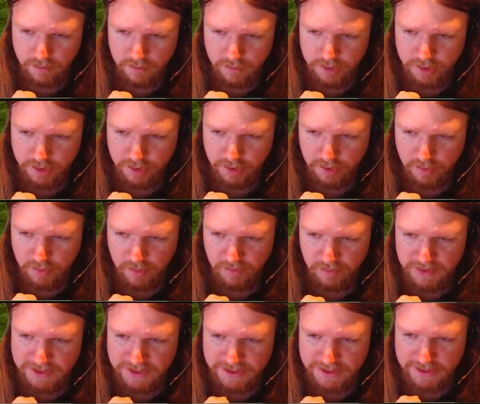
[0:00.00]
which I don't think we
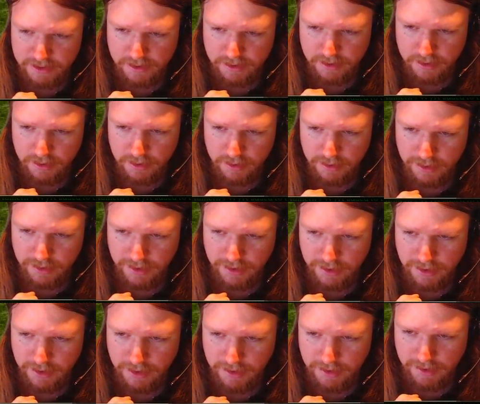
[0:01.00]
particularly
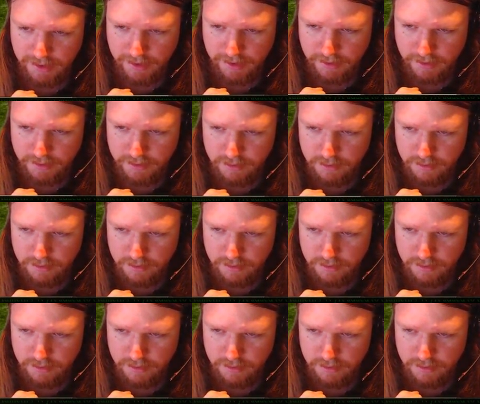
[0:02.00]
need.